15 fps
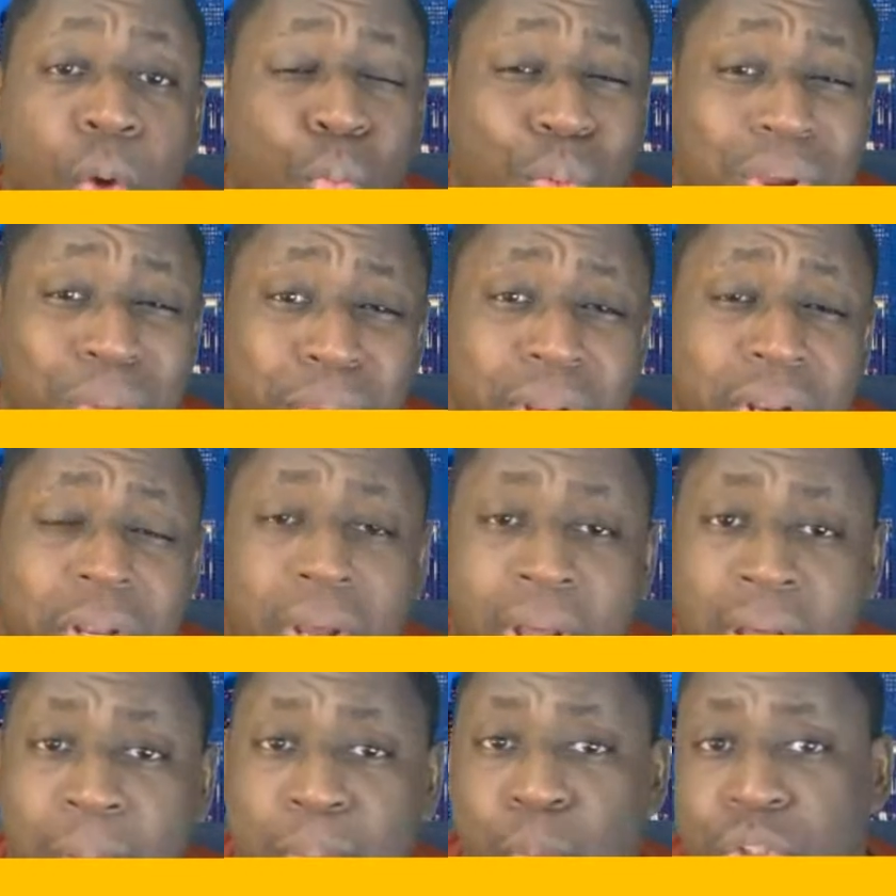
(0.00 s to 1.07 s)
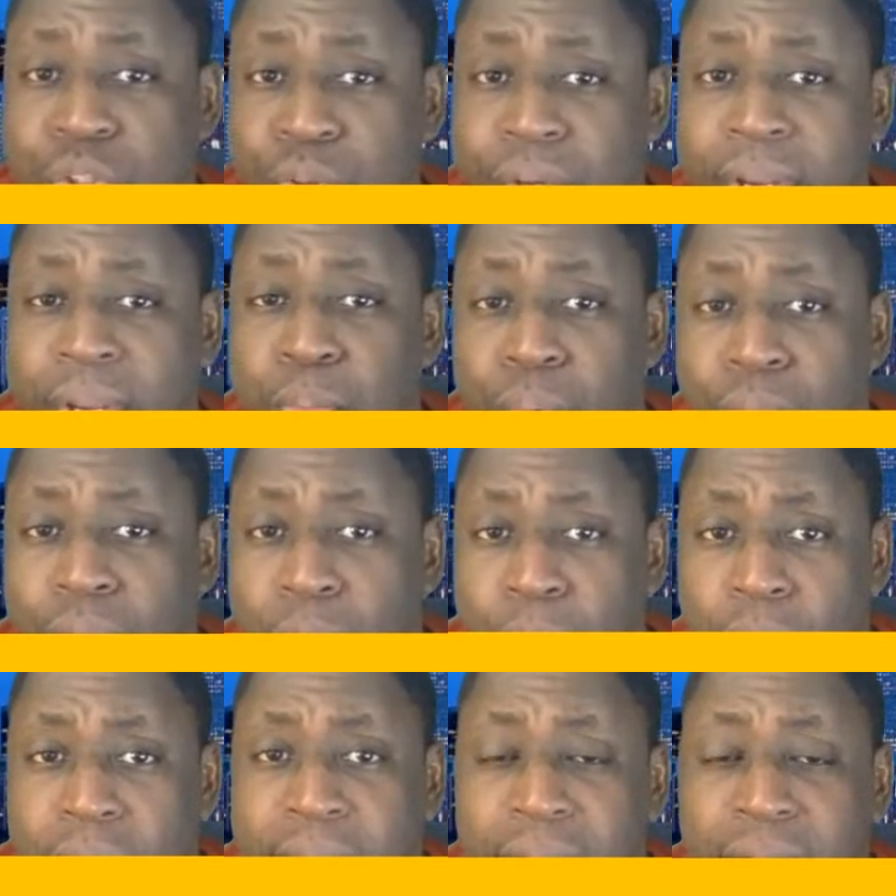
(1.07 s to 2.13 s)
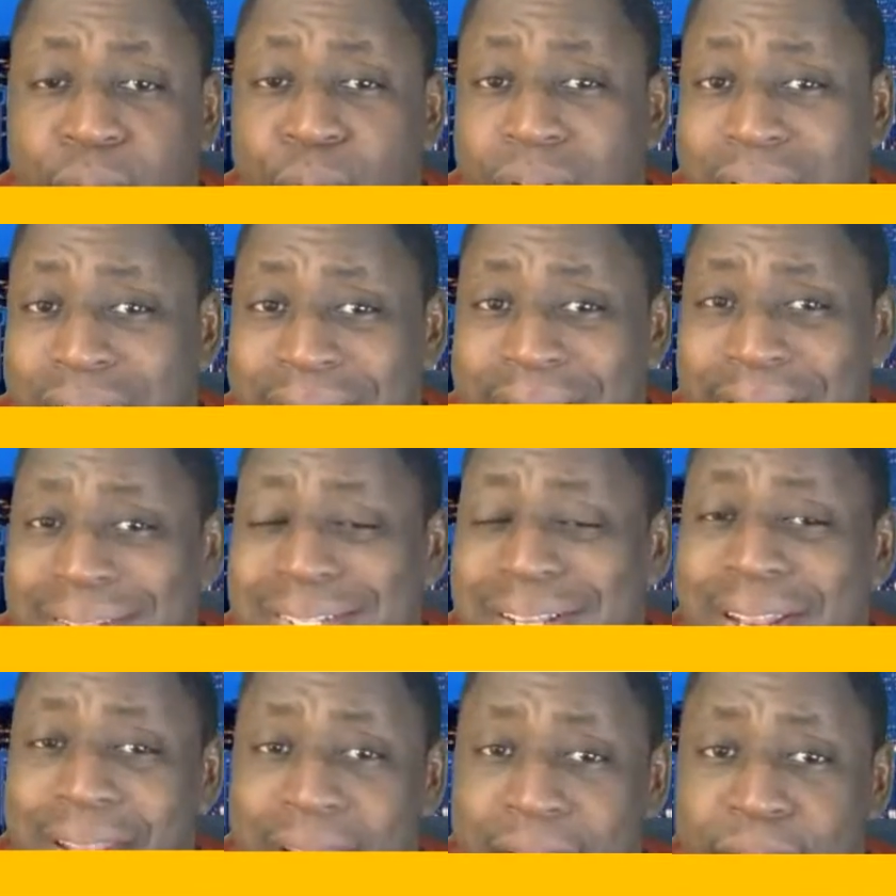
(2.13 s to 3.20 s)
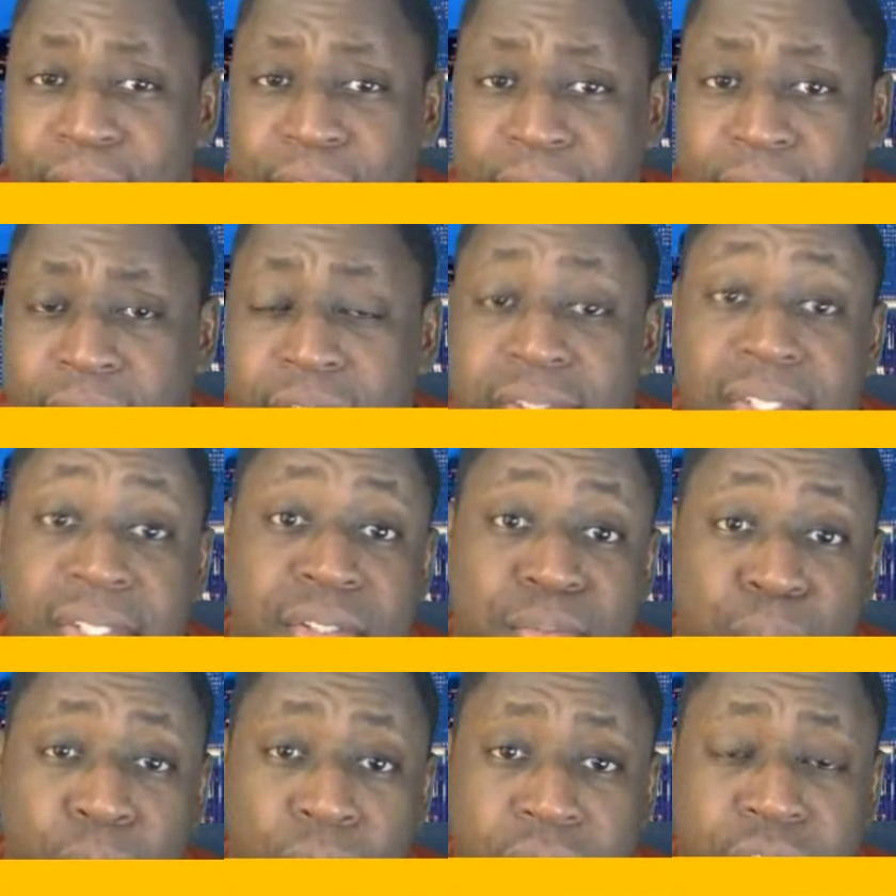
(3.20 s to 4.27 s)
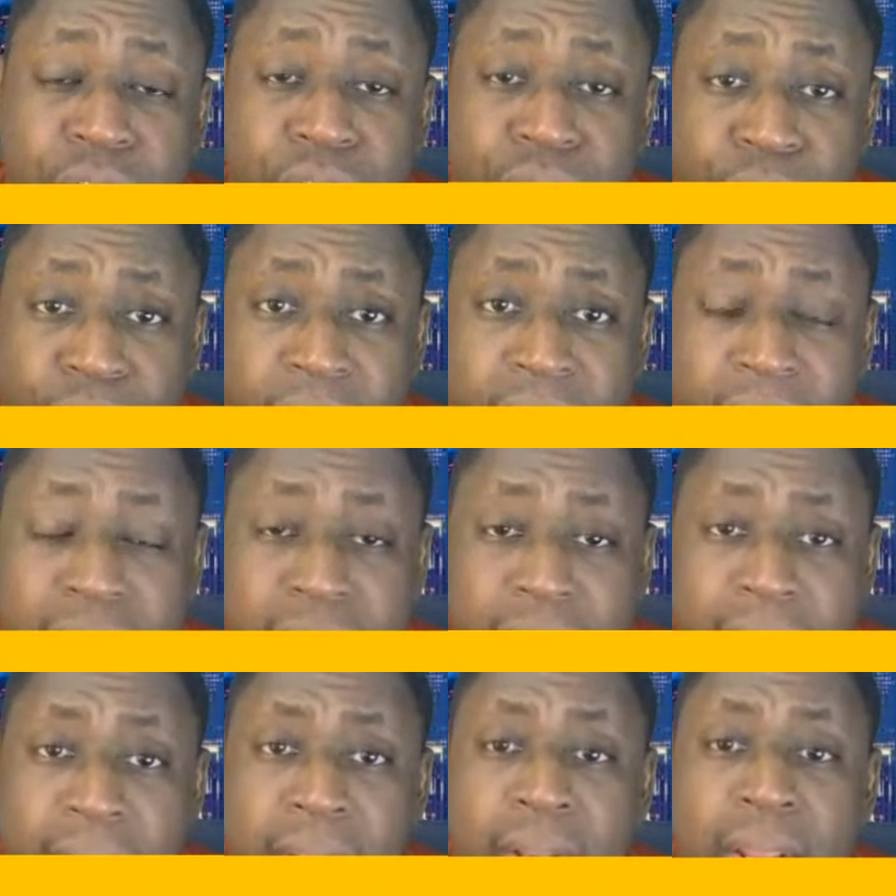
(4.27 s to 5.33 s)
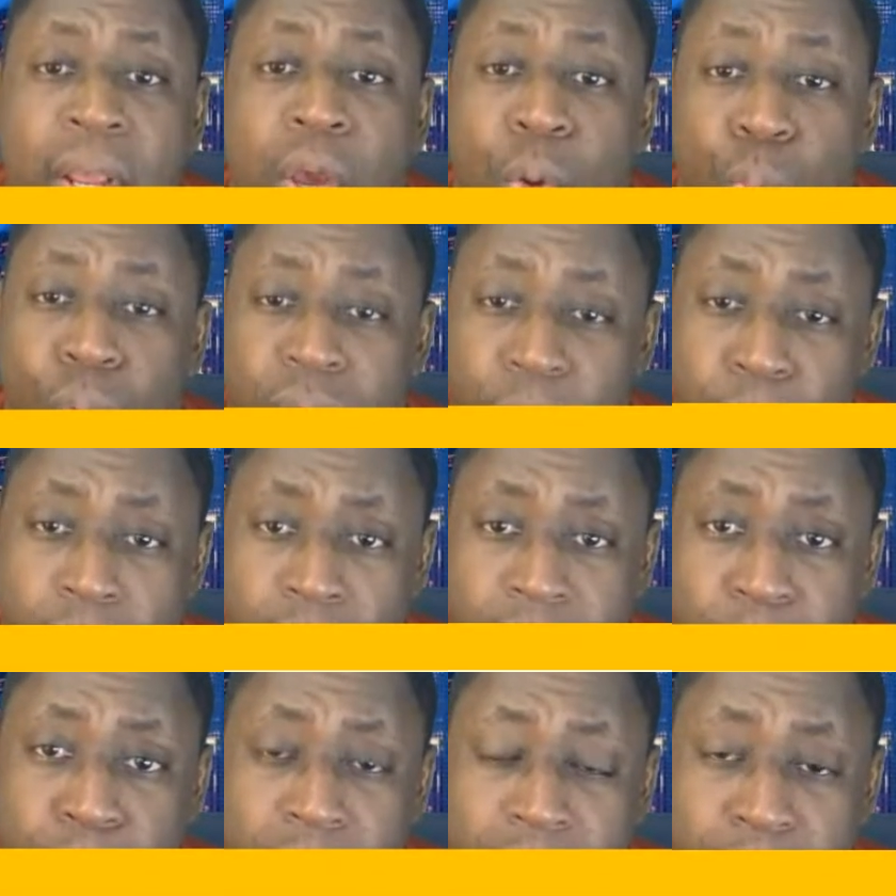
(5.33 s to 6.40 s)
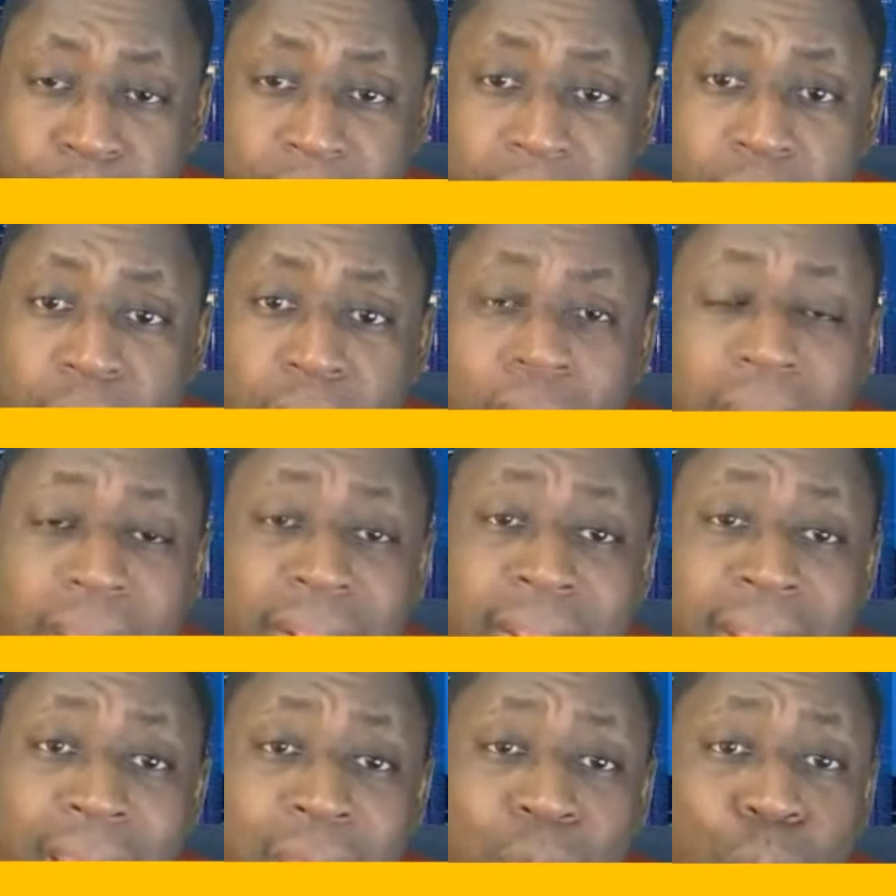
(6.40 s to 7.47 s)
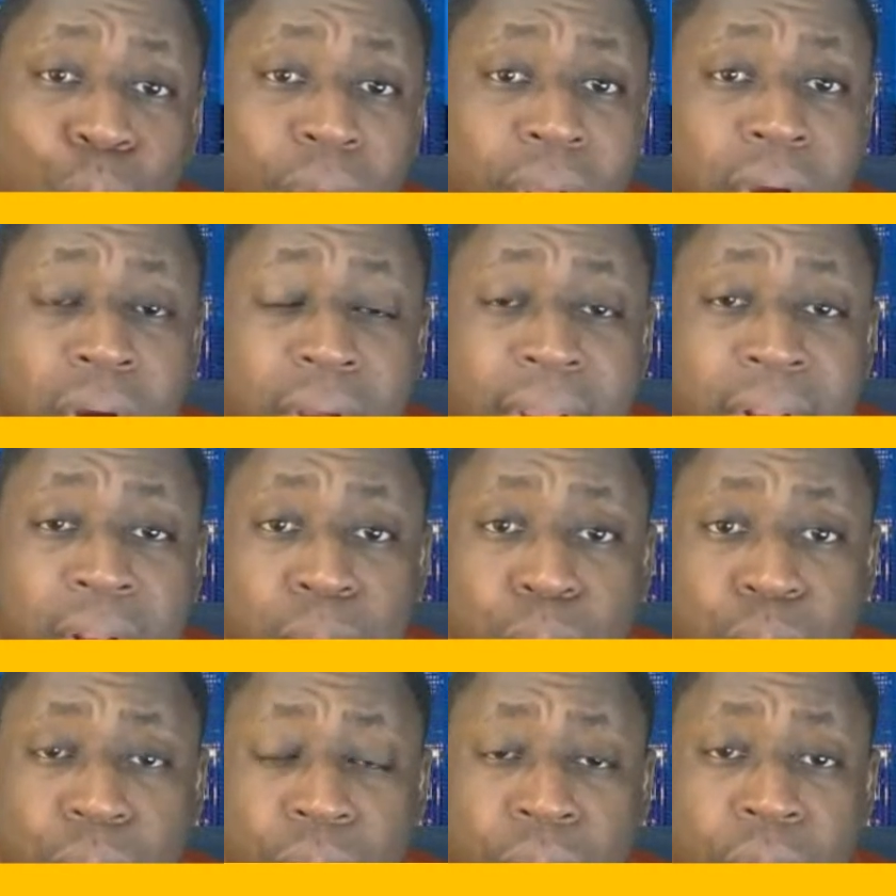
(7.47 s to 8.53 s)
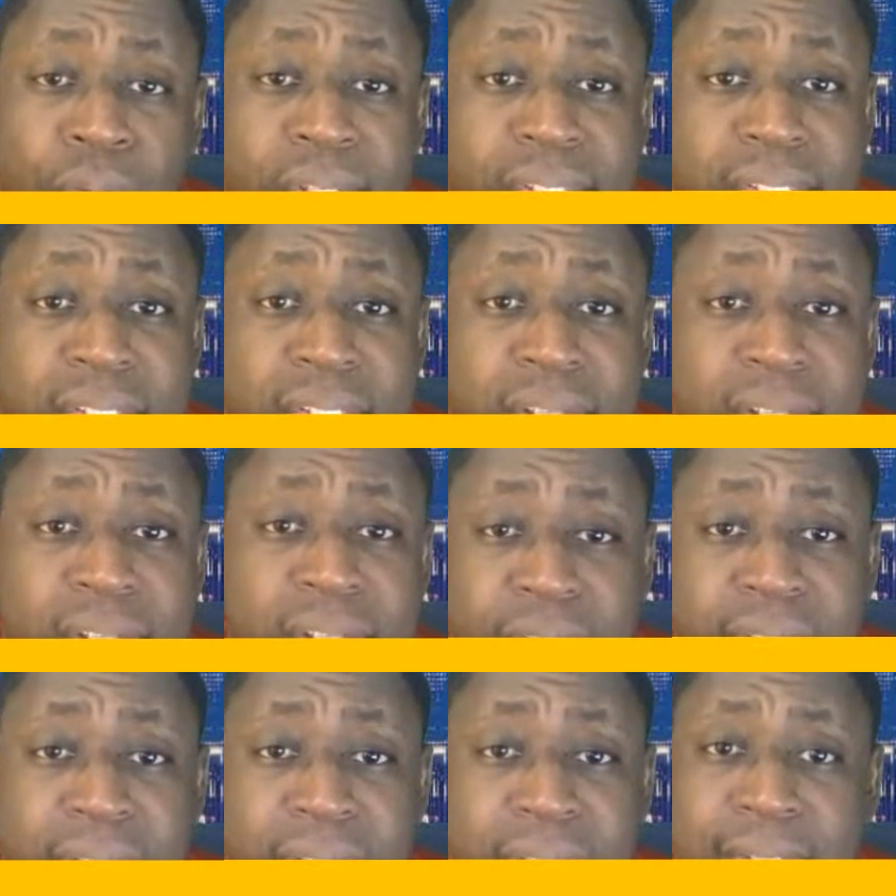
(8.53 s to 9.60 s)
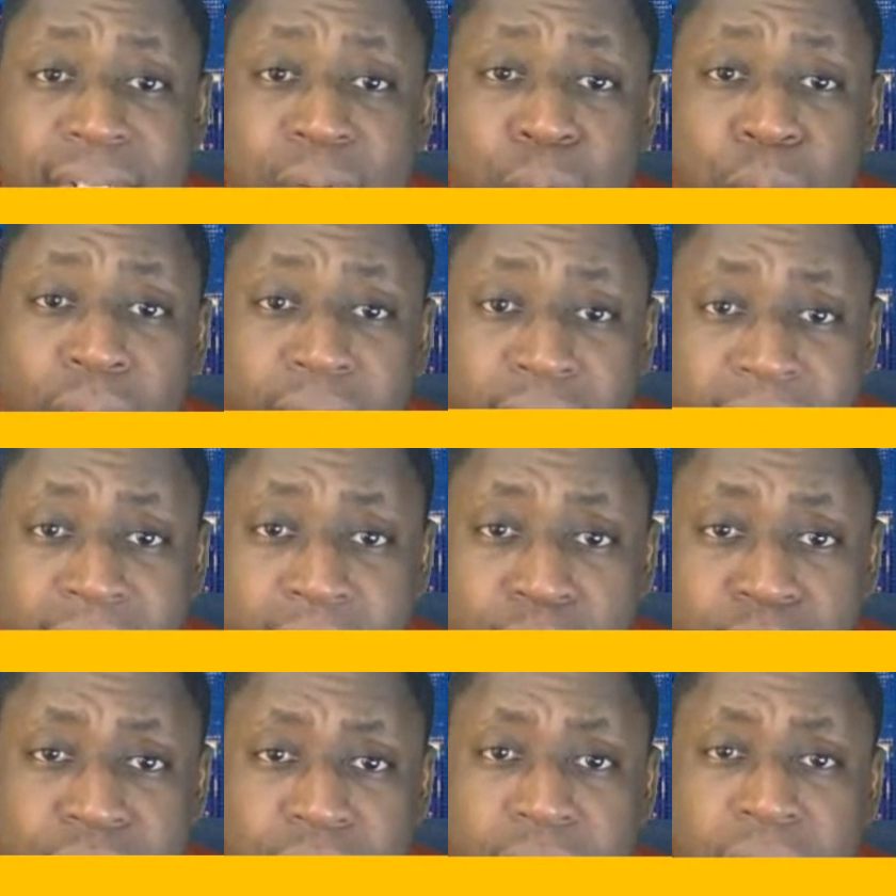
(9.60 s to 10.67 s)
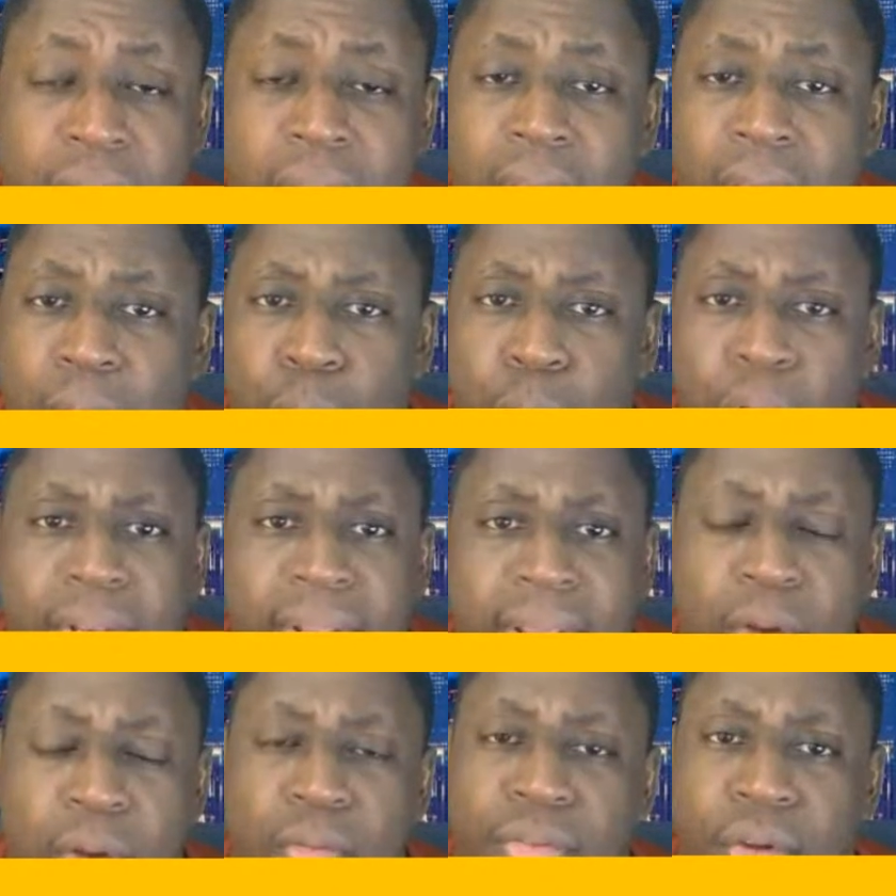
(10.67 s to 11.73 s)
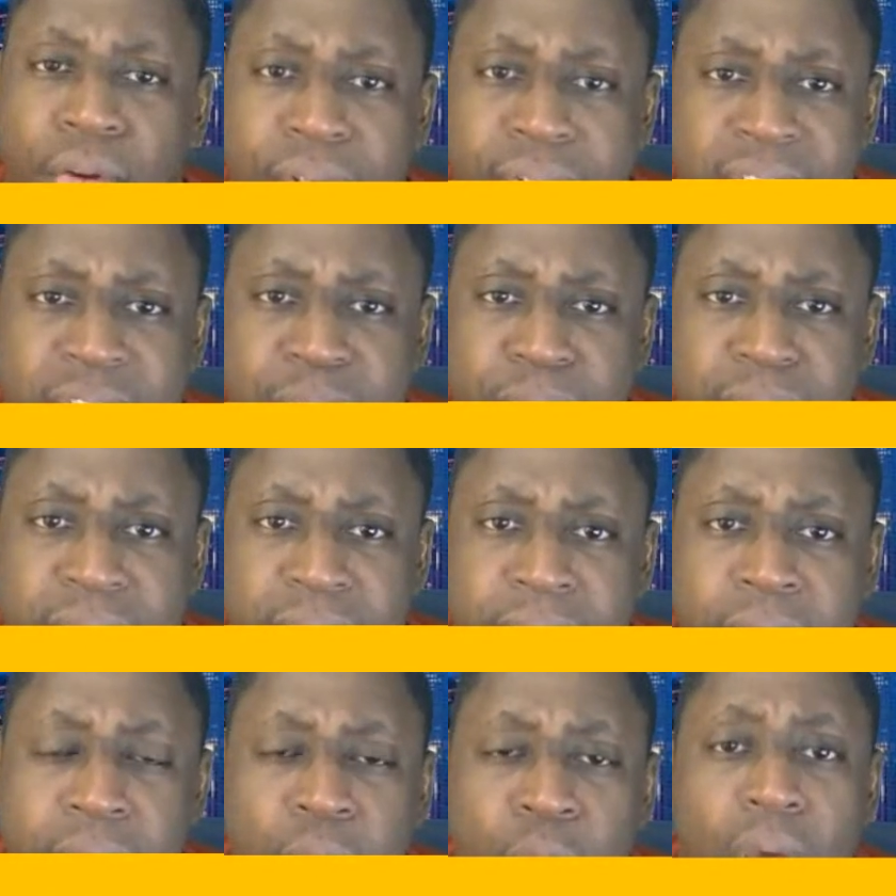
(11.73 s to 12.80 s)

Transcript: We've been in an upward trend bull market for the last 11 years since March of 2009 when the market bottomed out. Now we are in a, you know, this is our first time seeing a market downturn. Market down with 36%.